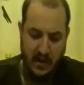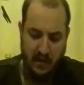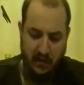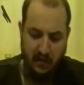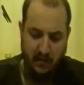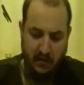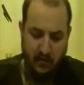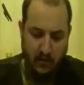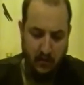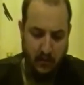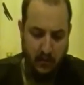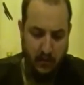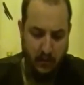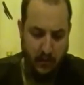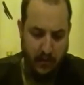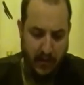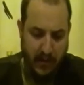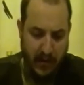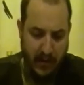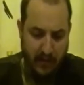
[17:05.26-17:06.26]
And so
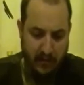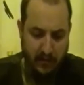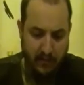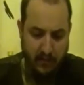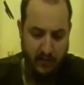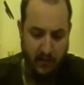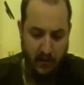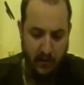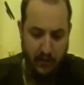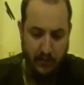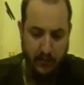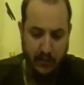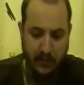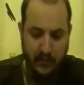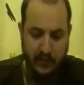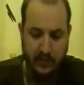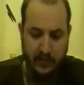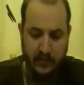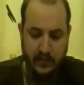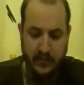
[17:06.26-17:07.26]
here we have our
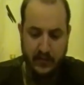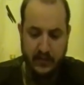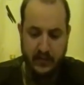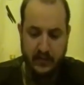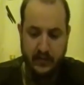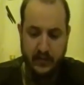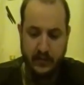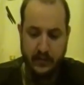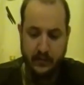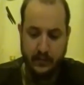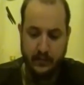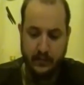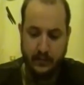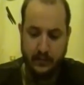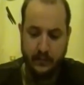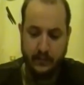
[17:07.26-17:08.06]
political system